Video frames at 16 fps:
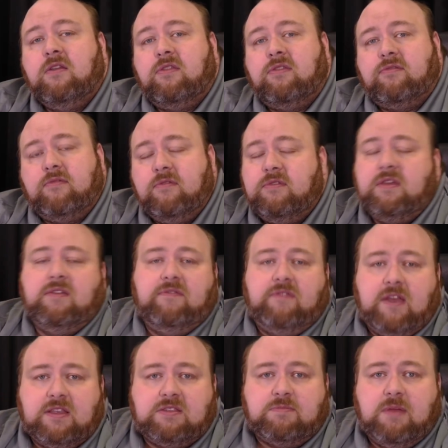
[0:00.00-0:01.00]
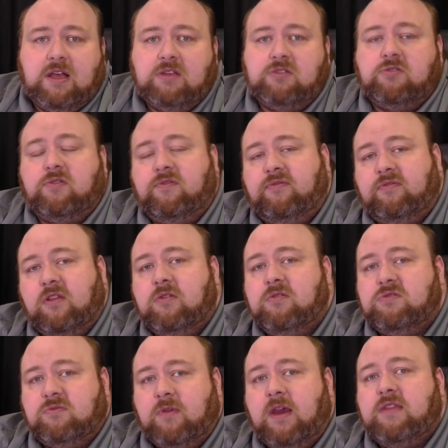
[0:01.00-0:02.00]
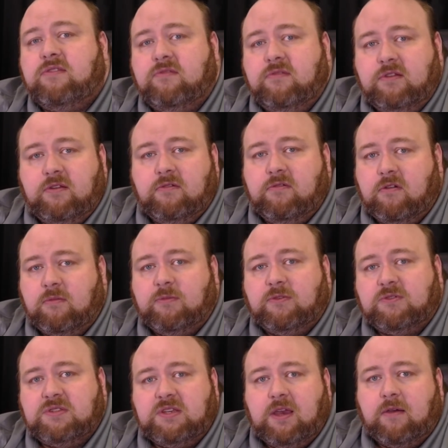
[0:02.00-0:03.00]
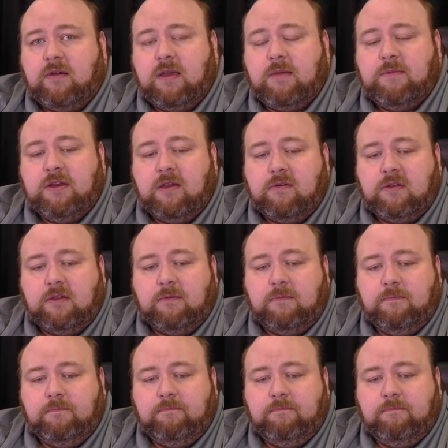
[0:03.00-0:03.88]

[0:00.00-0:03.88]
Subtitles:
through the events module flows right through your normal CRM in Odoo.